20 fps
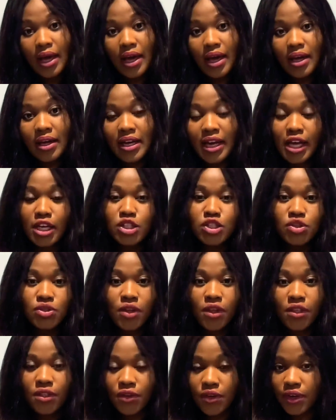An extra
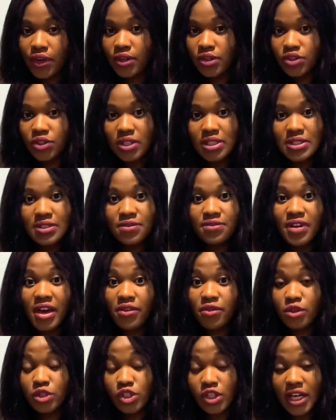300 to
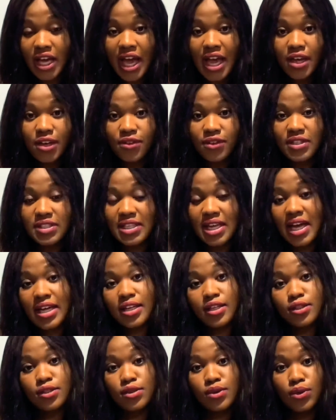500 calories
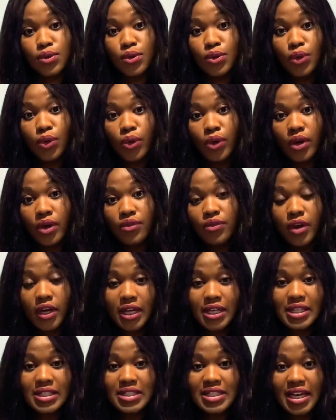added to your
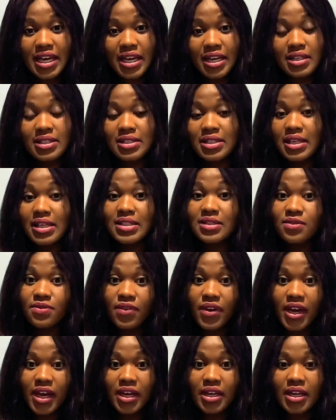regular diet is
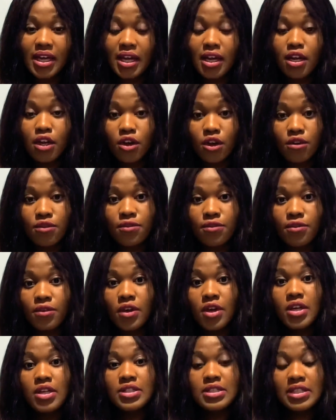fine and enough
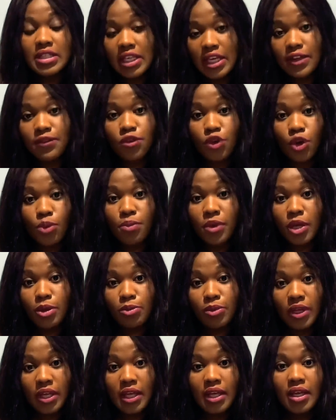to give your
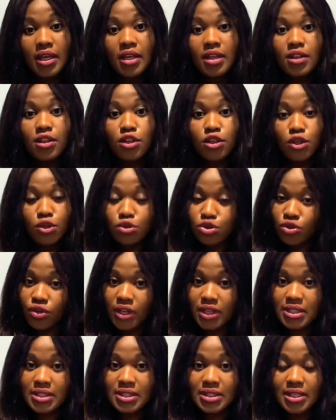baby the
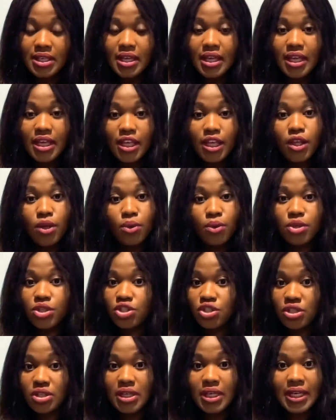nutrients he or
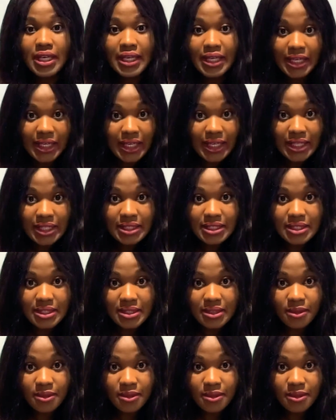she needs.